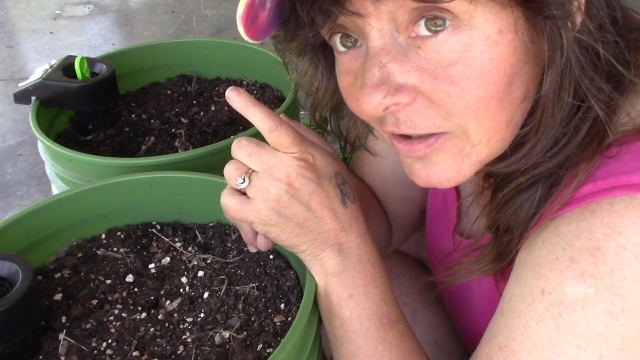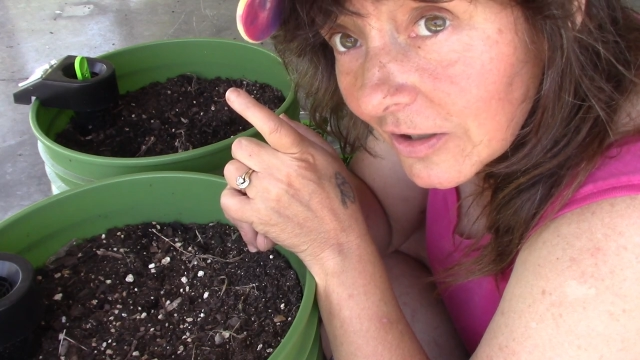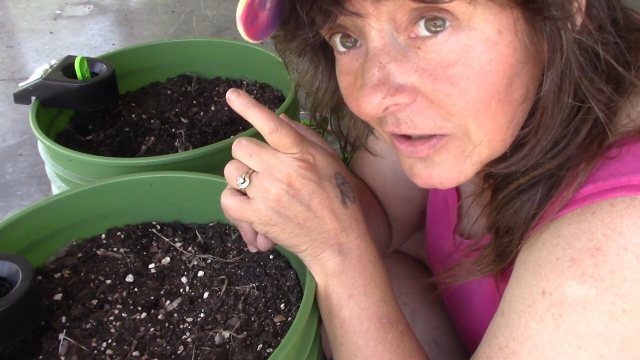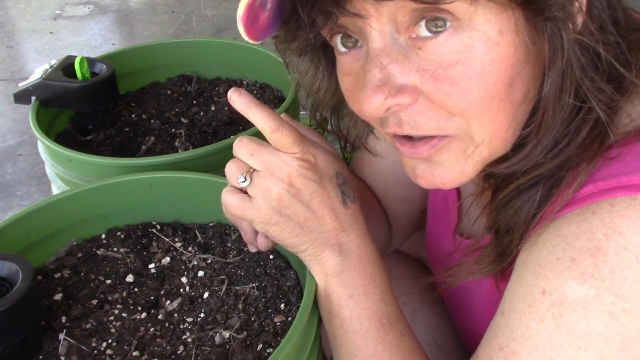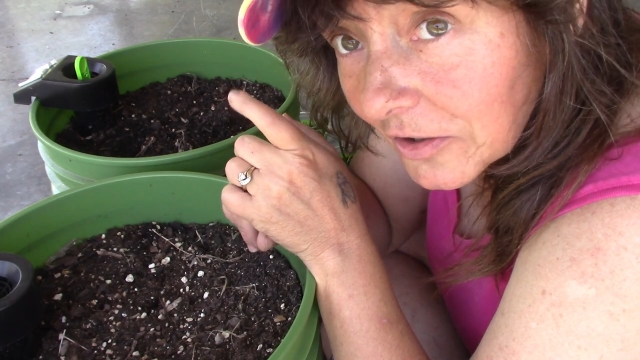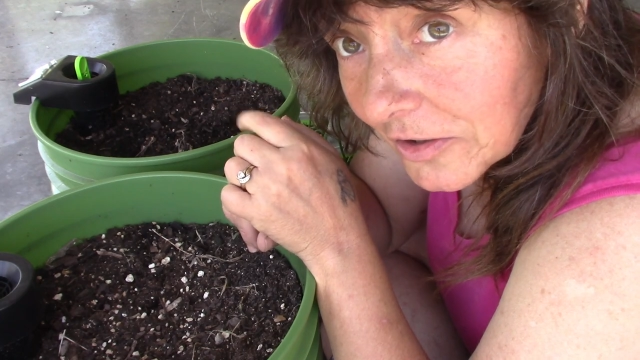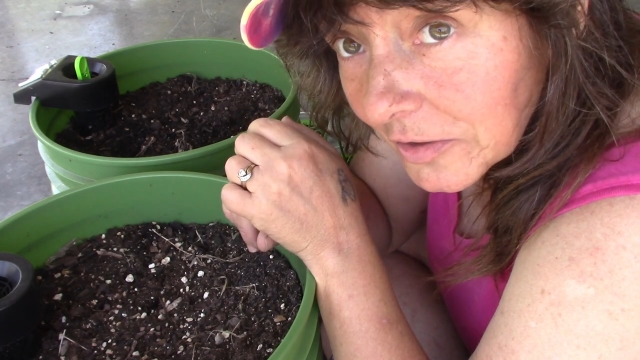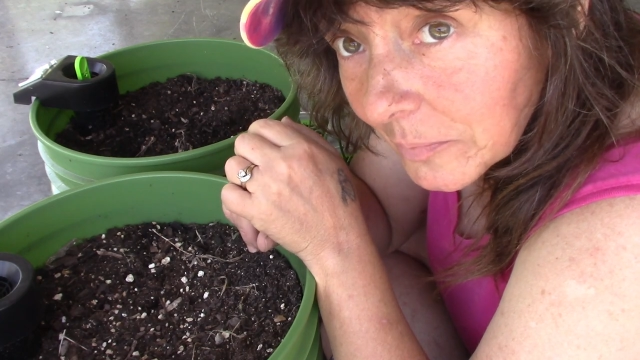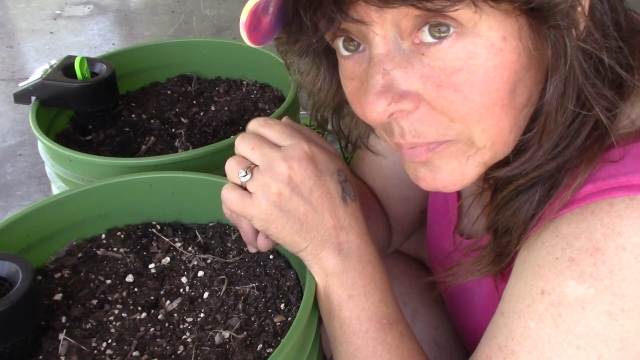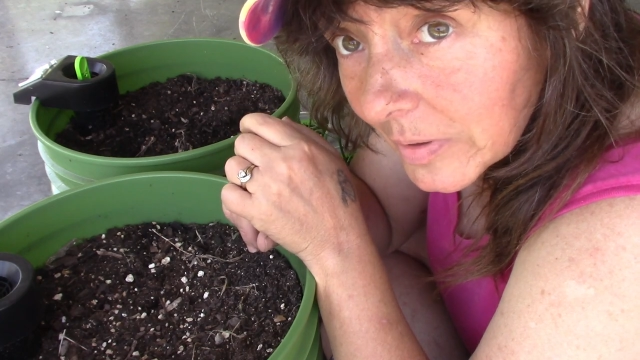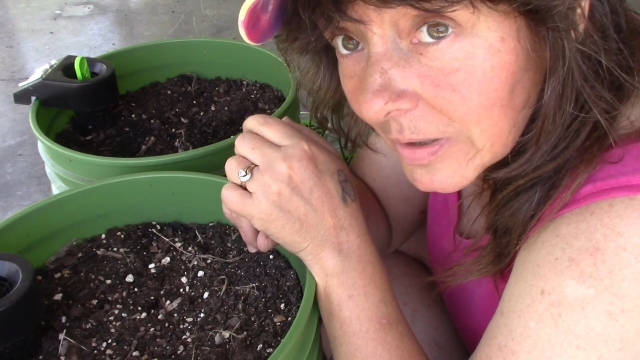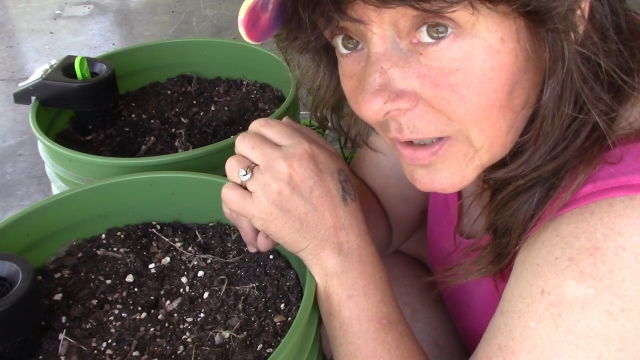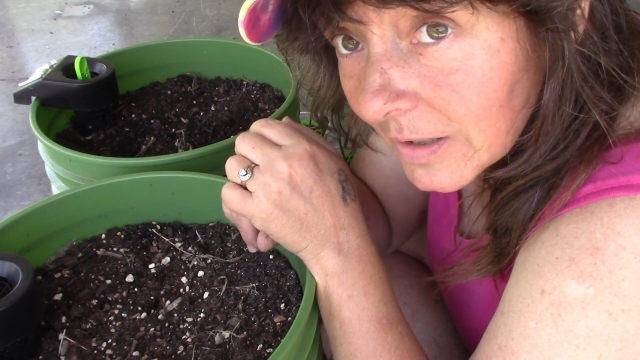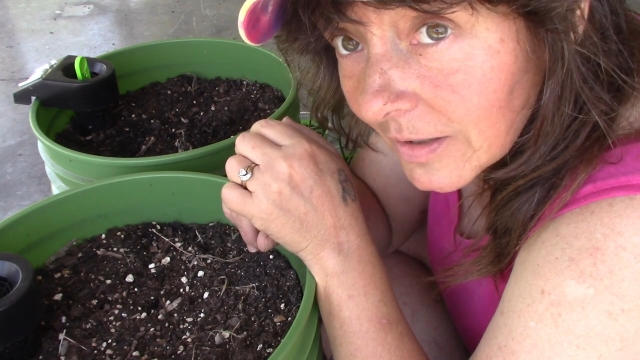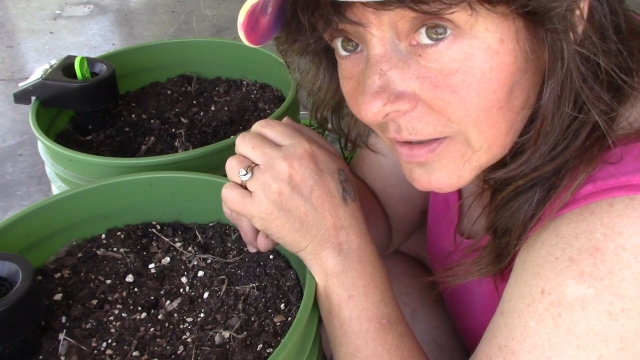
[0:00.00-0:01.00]
in the garden,
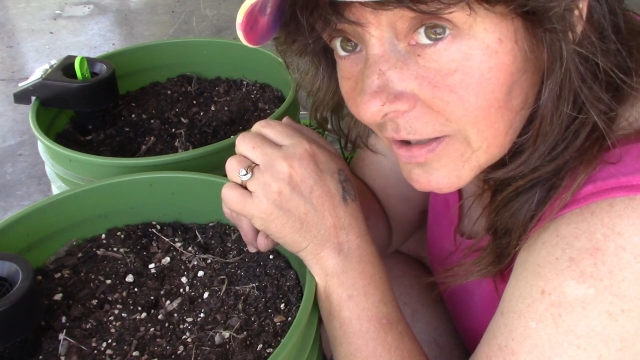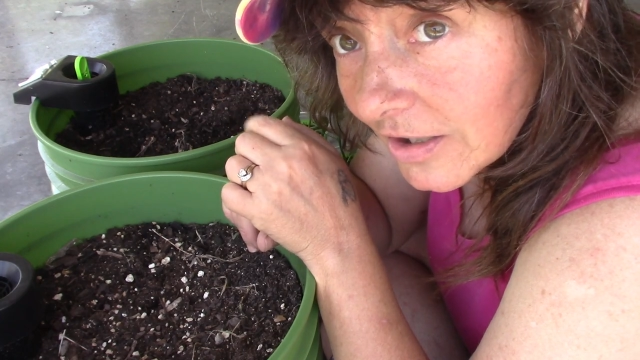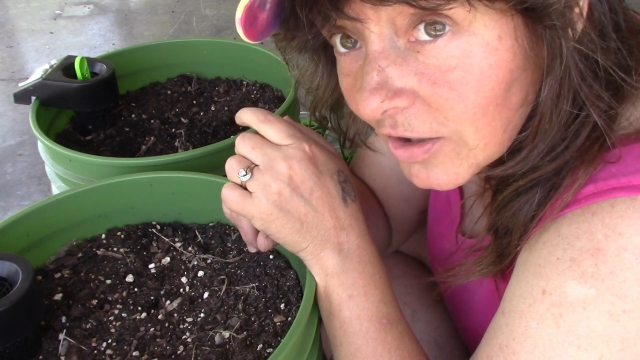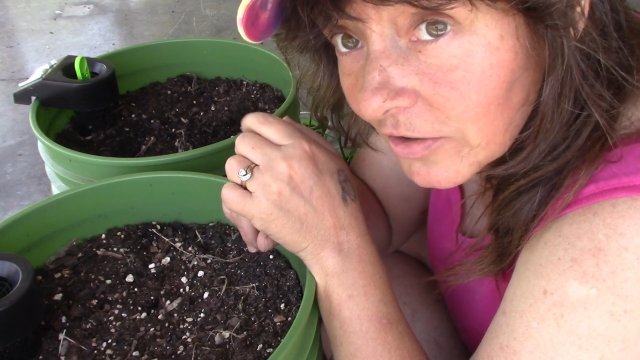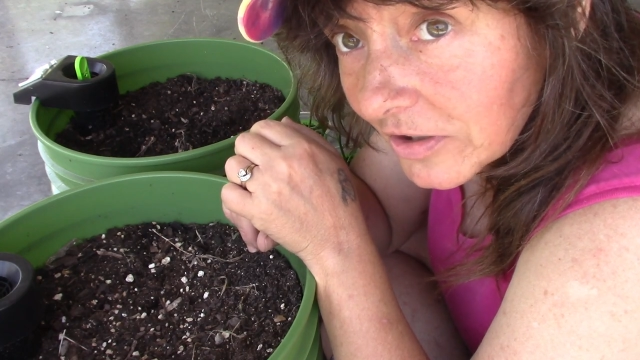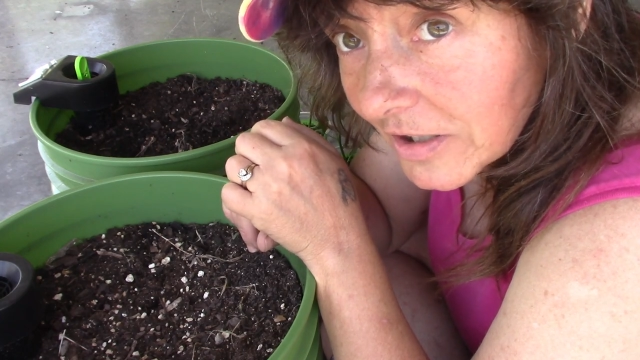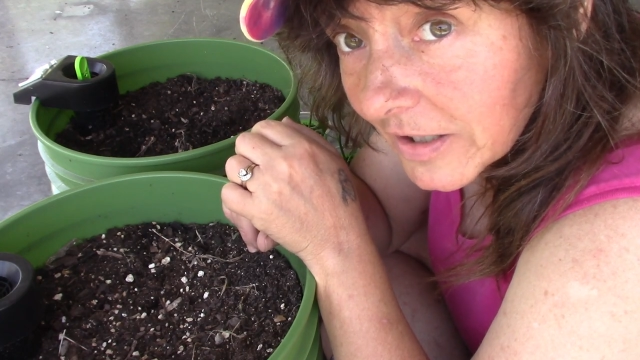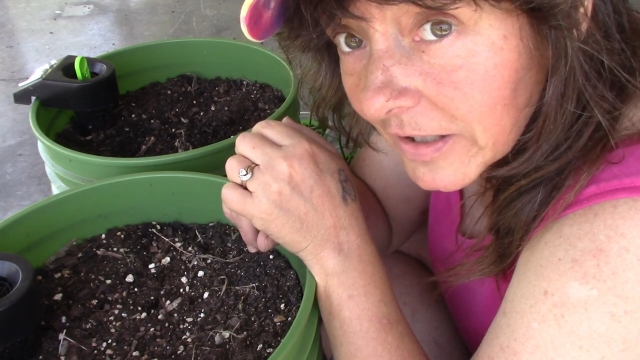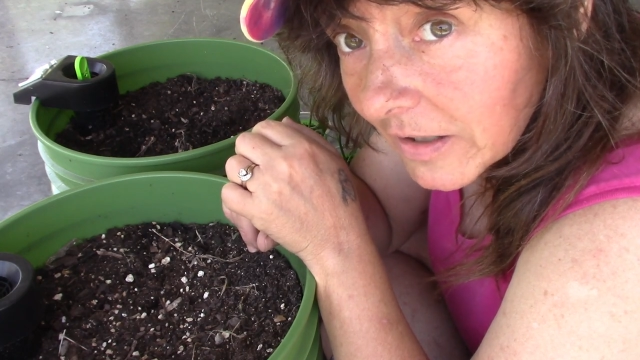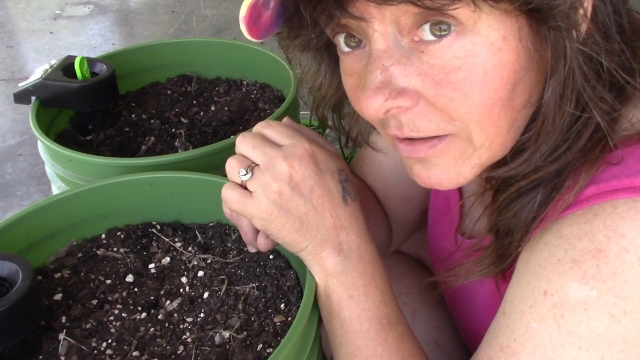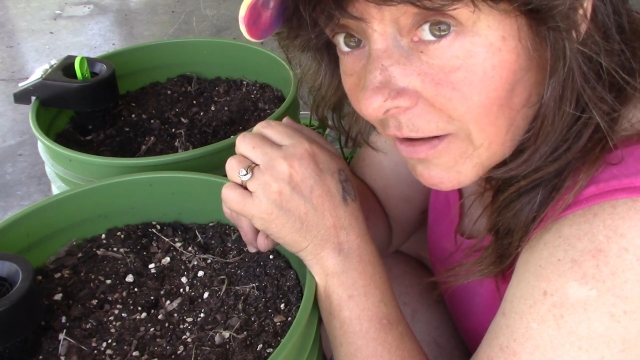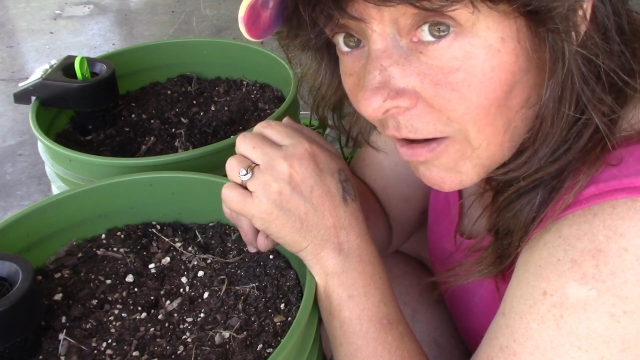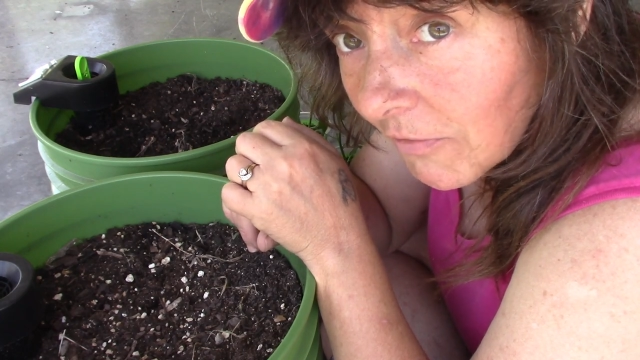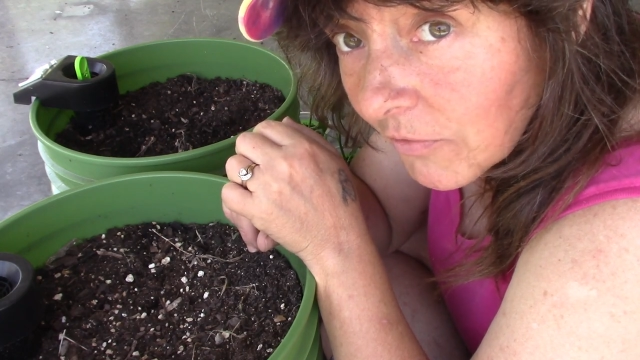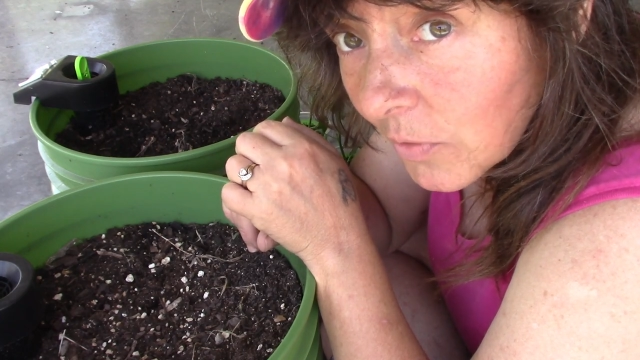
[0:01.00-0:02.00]
but it is starting to
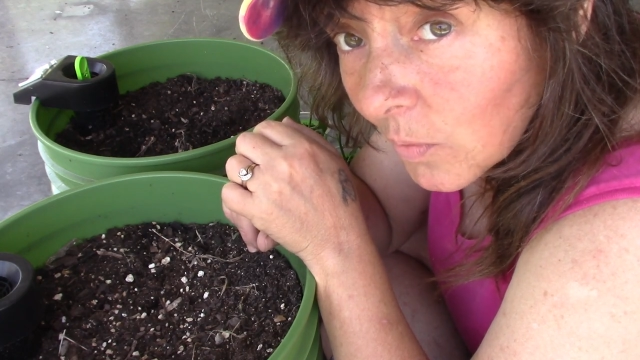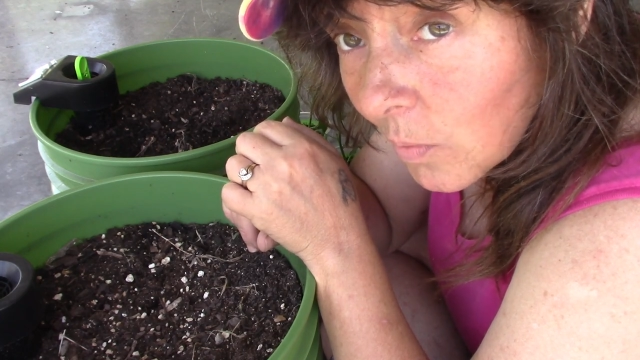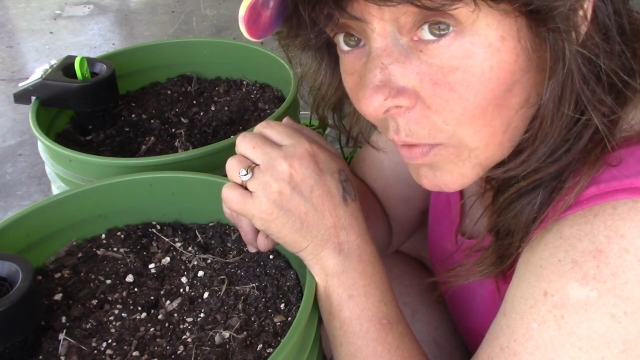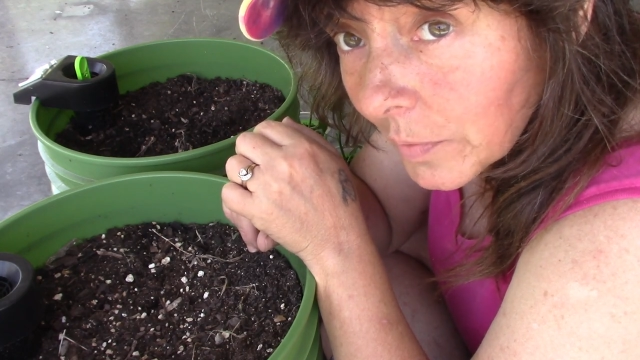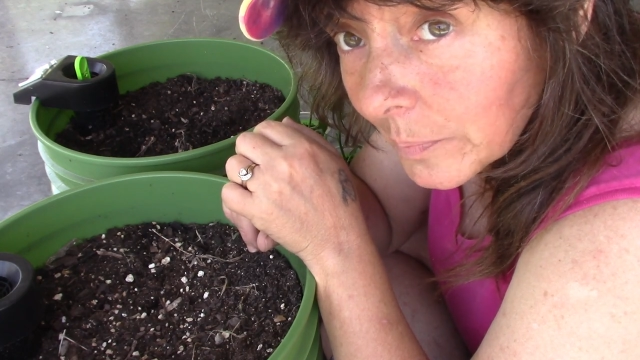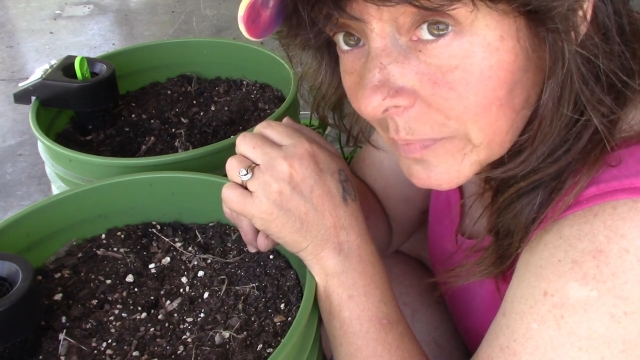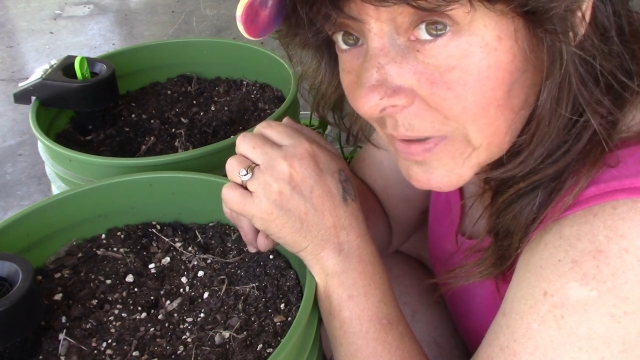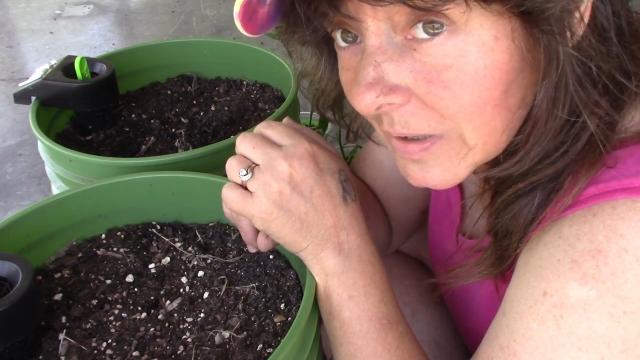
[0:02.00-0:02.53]
get awful warm